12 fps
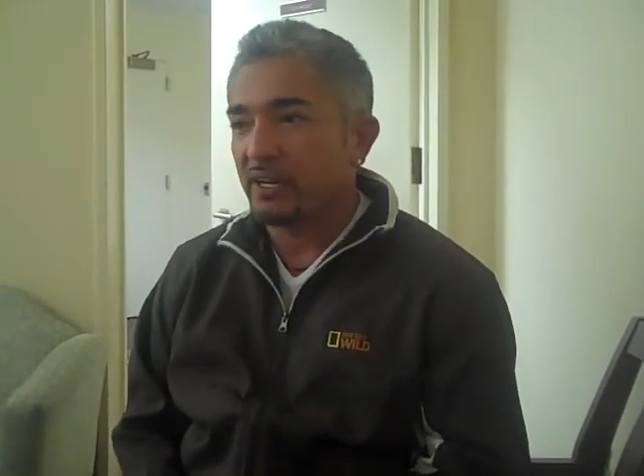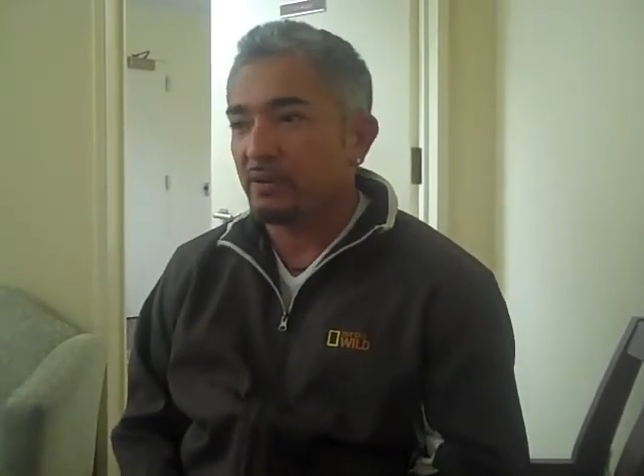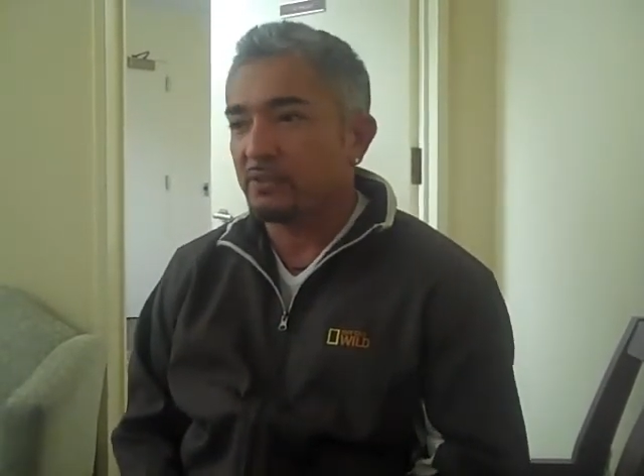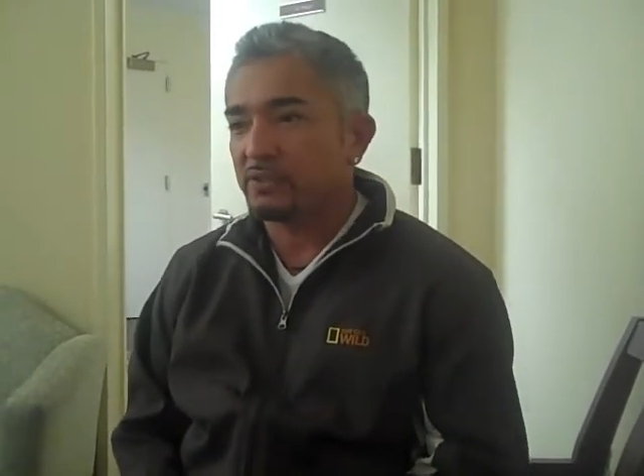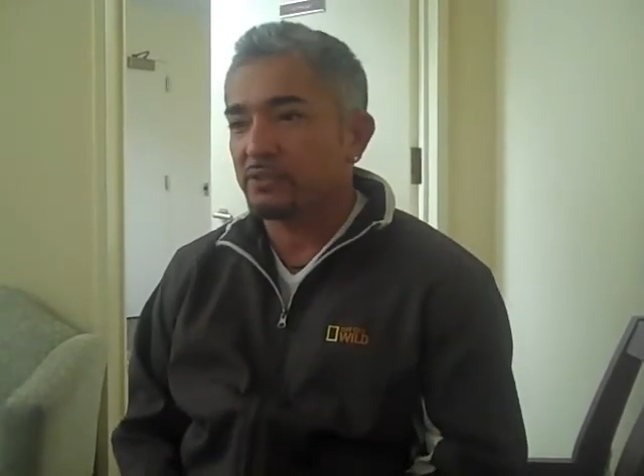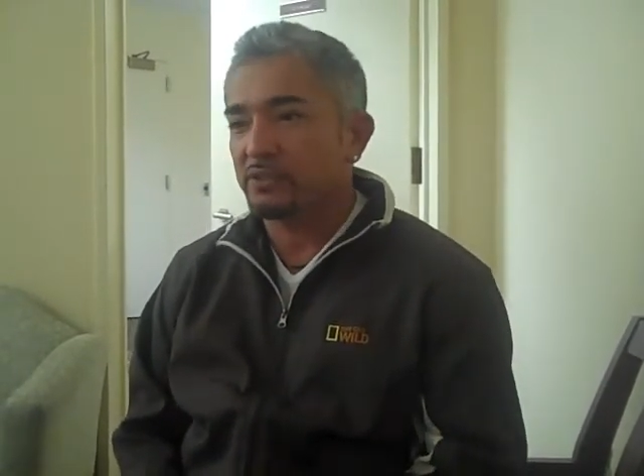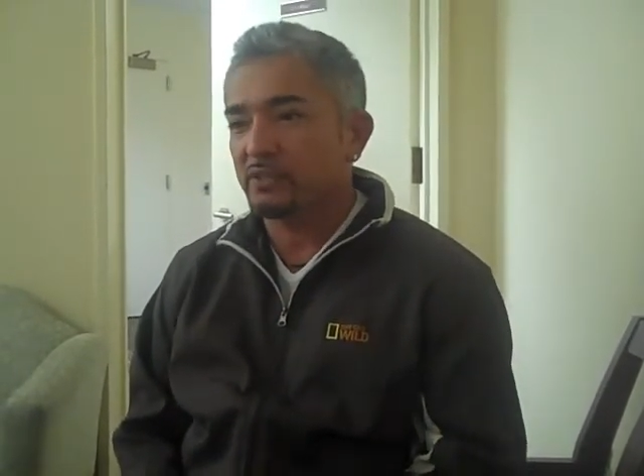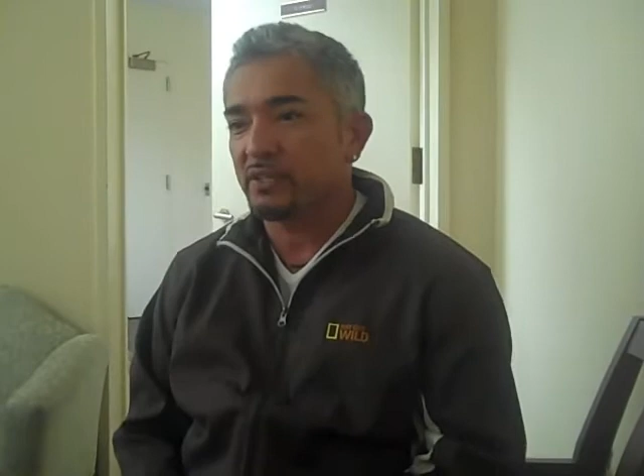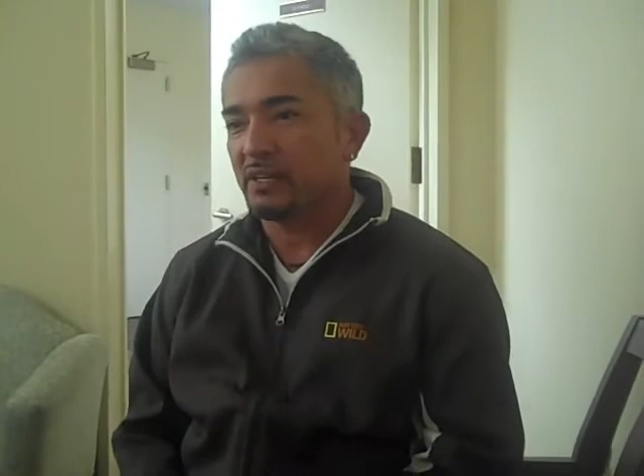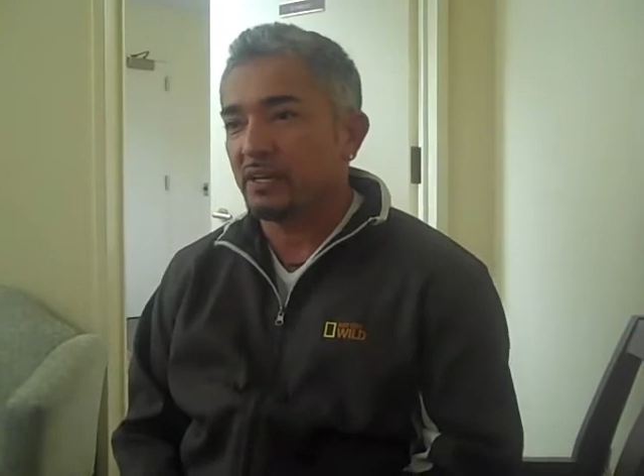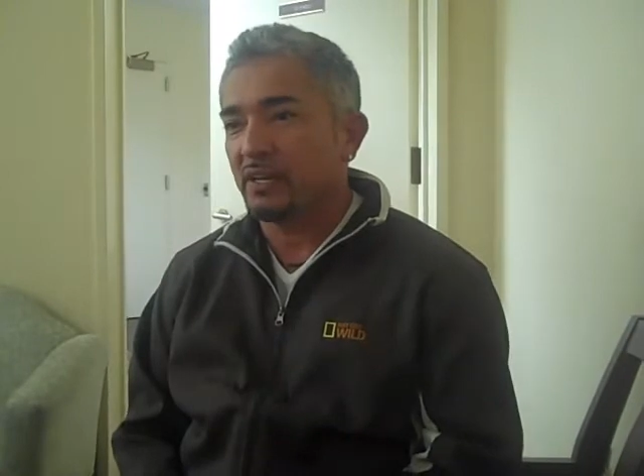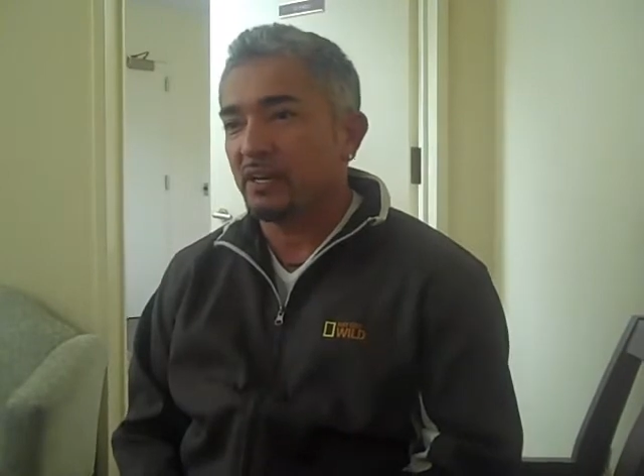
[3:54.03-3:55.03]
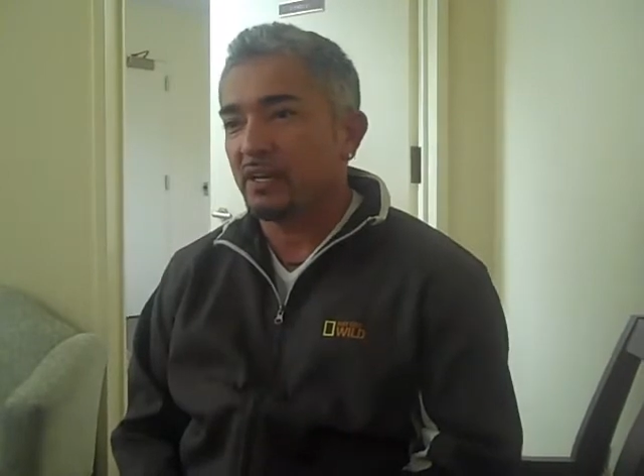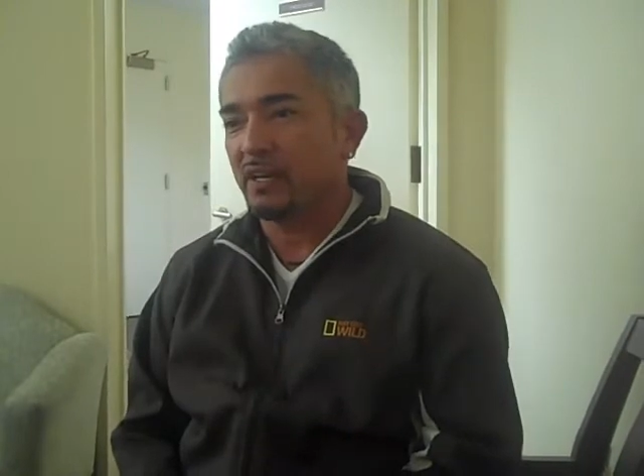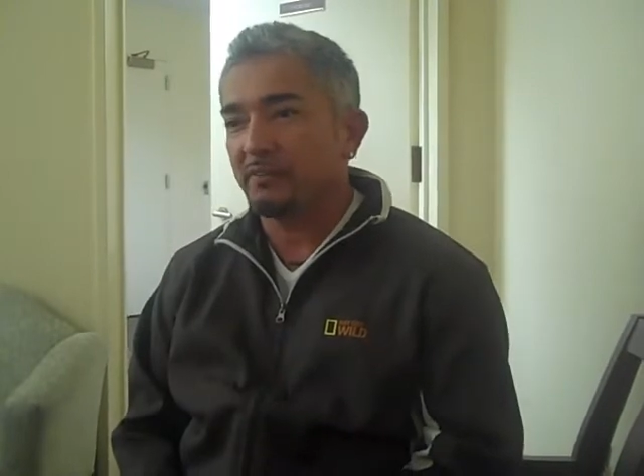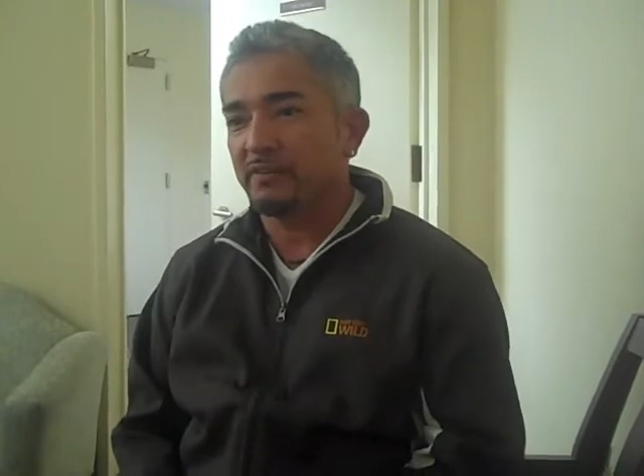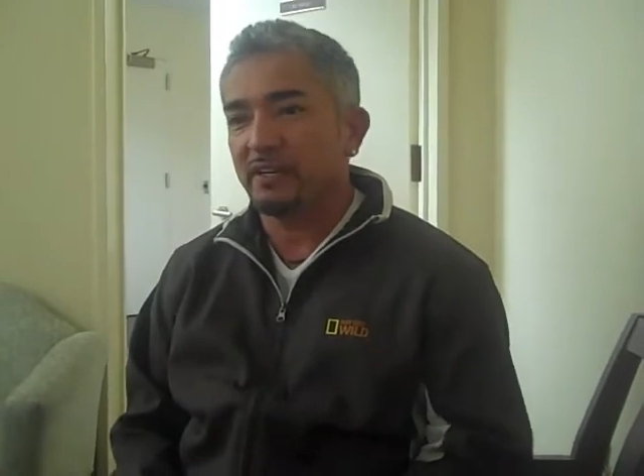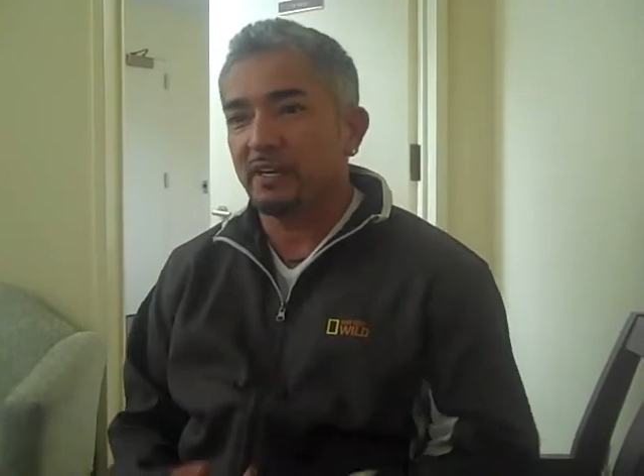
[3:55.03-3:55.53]

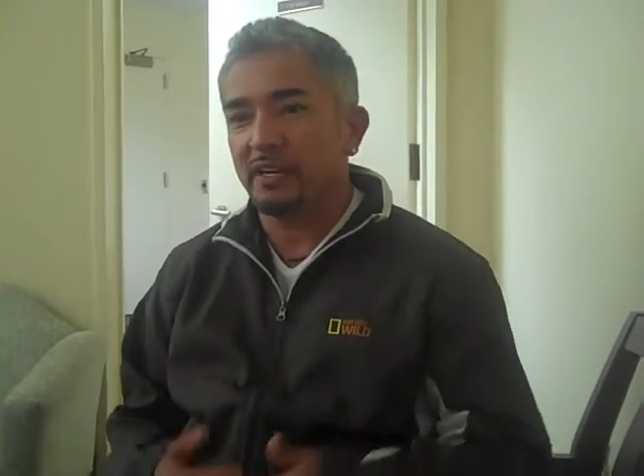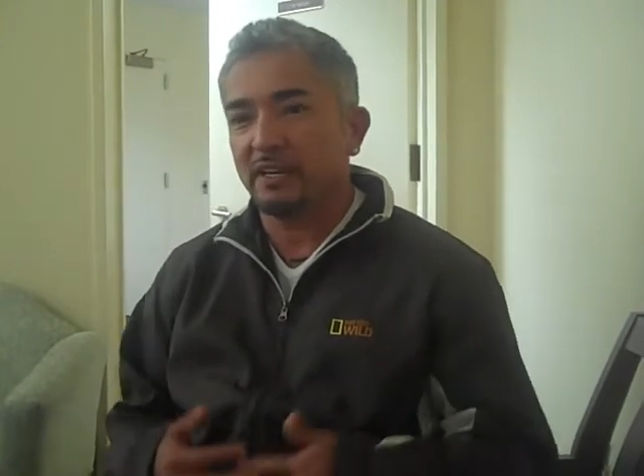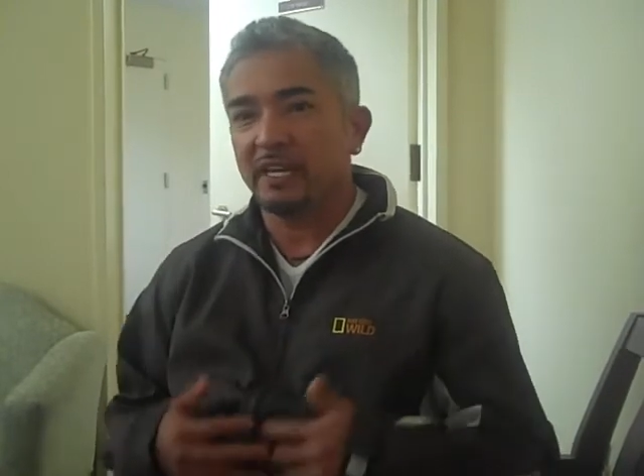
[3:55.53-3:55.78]
I